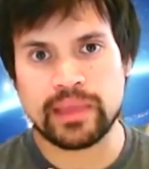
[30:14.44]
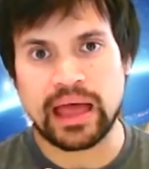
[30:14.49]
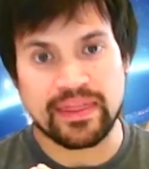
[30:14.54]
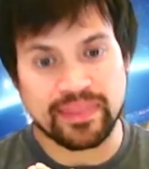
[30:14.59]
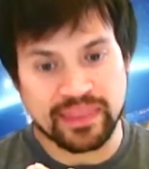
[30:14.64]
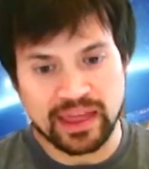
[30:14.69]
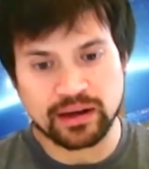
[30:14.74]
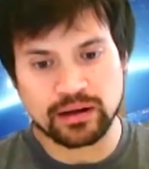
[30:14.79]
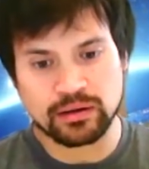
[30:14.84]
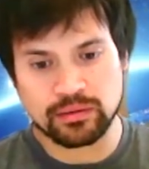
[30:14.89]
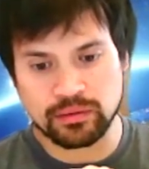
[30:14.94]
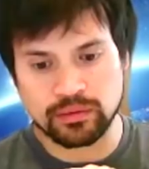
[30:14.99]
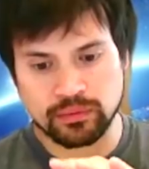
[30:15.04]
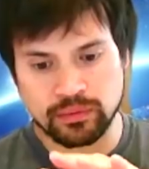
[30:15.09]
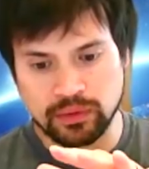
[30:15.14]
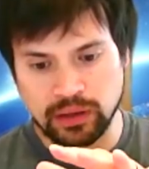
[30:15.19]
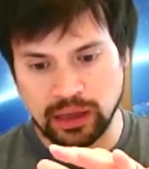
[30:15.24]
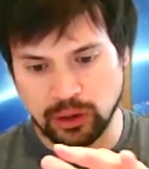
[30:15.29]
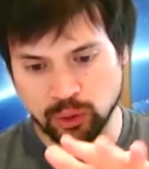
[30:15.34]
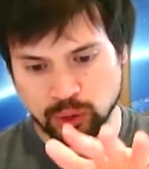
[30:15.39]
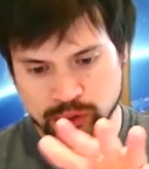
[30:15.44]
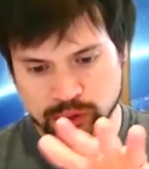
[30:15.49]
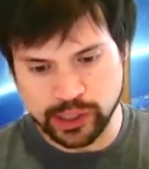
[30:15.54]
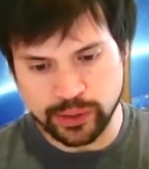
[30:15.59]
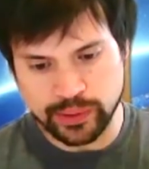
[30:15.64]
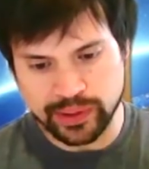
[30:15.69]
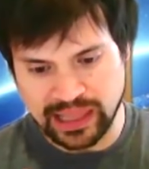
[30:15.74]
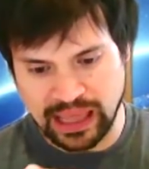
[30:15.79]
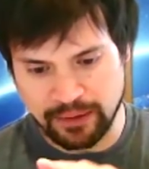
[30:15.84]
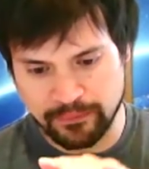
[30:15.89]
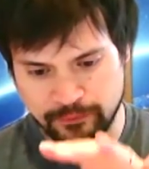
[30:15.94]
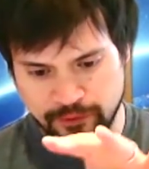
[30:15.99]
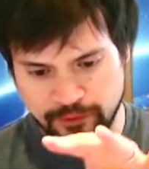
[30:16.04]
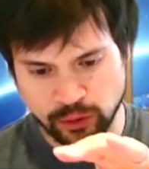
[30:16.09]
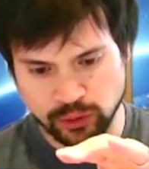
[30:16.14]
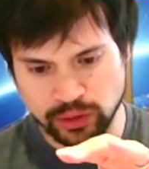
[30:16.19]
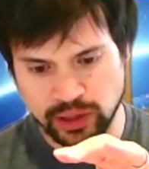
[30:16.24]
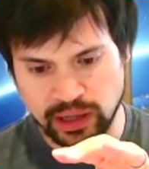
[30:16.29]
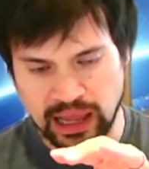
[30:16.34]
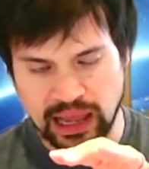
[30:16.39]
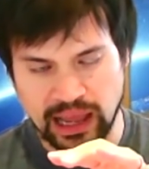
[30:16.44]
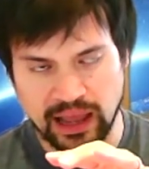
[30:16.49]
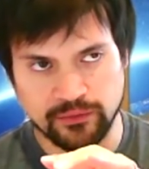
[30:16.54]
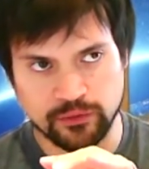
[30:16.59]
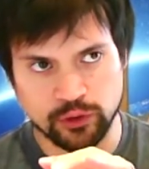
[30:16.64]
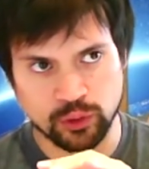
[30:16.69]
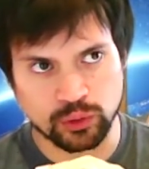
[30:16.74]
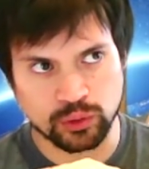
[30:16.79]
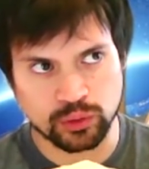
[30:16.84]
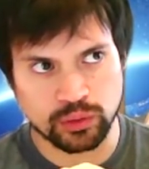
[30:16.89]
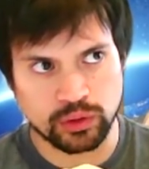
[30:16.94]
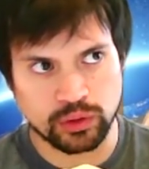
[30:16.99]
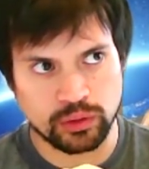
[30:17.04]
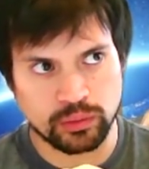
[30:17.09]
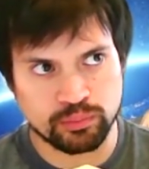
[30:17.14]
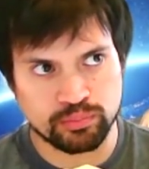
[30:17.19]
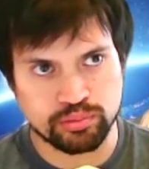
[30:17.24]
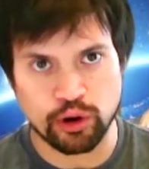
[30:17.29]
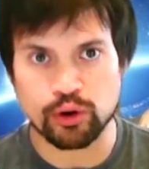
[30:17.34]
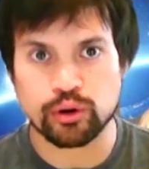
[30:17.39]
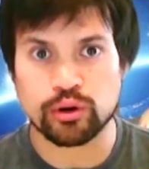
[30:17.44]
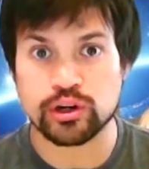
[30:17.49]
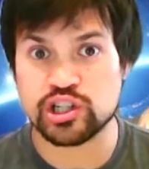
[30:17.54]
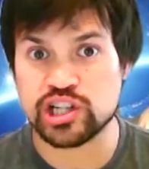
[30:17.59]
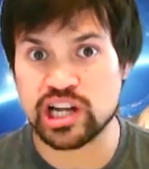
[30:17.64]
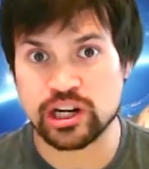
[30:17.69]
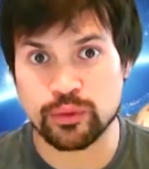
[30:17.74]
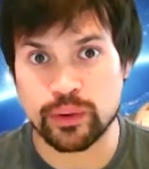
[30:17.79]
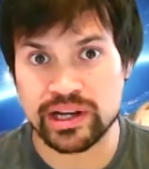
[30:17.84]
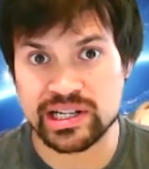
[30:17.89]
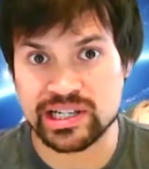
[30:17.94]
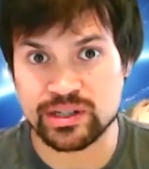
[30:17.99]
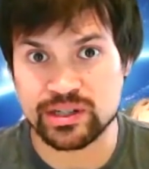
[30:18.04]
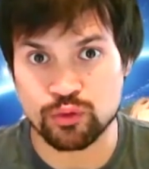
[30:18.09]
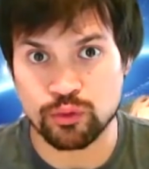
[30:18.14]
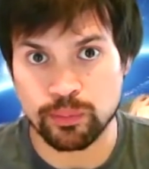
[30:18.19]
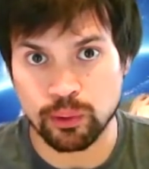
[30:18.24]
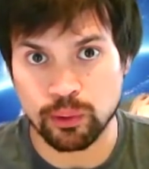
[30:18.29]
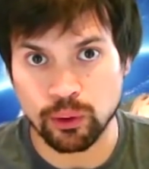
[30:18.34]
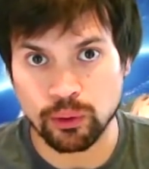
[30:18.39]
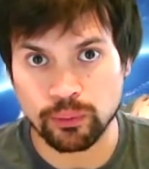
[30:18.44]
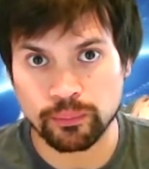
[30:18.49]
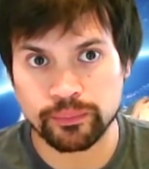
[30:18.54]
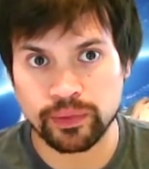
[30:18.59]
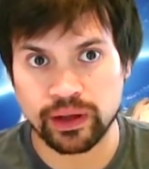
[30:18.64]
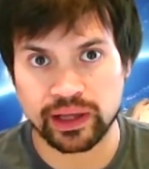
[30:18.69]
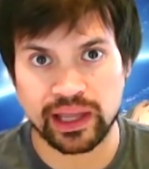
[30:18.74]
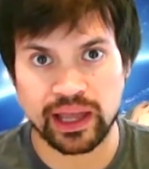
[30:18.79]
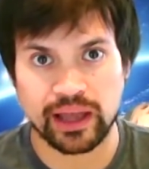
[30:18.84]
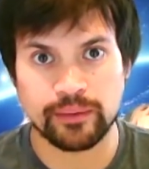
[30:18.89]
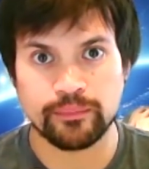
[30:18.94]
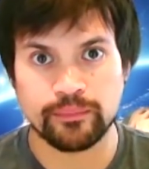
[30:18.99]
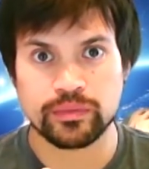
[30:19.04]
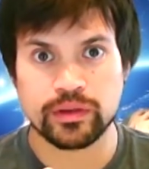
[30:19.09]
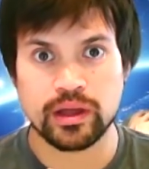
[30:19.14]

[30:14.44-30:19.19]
and then also in that folder have your broker generated report okay